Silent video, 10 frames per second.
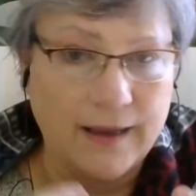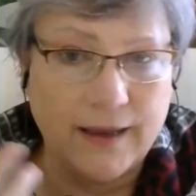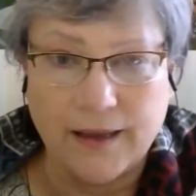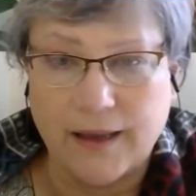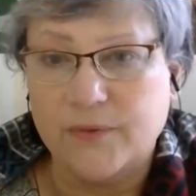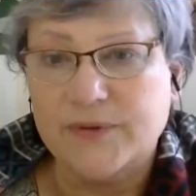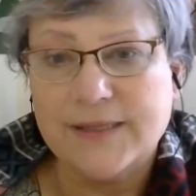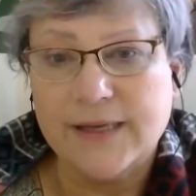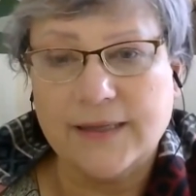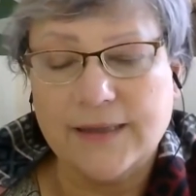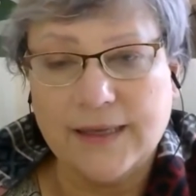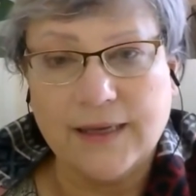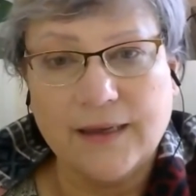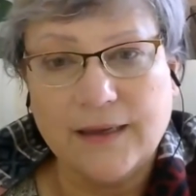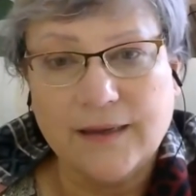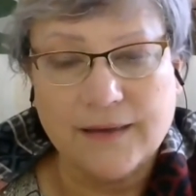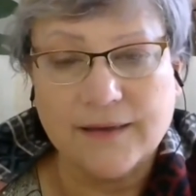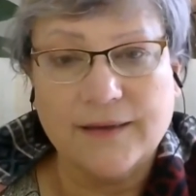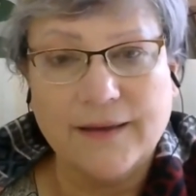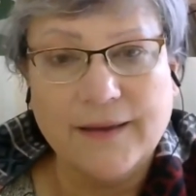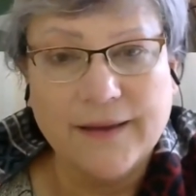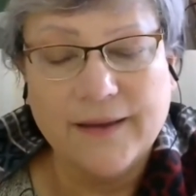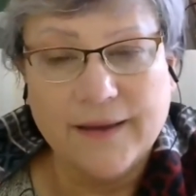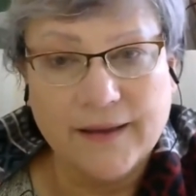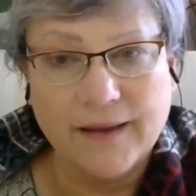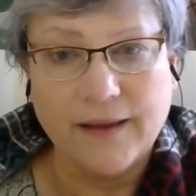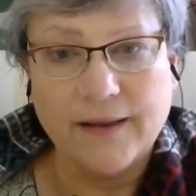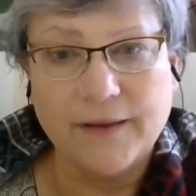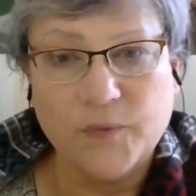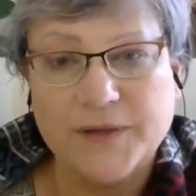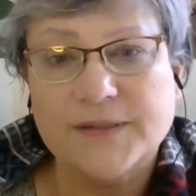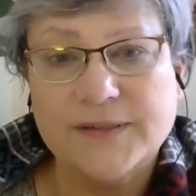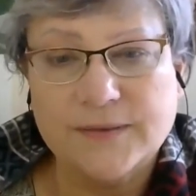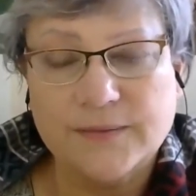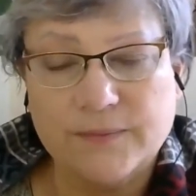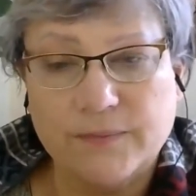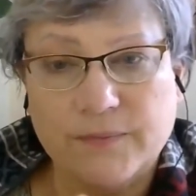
I was led there once.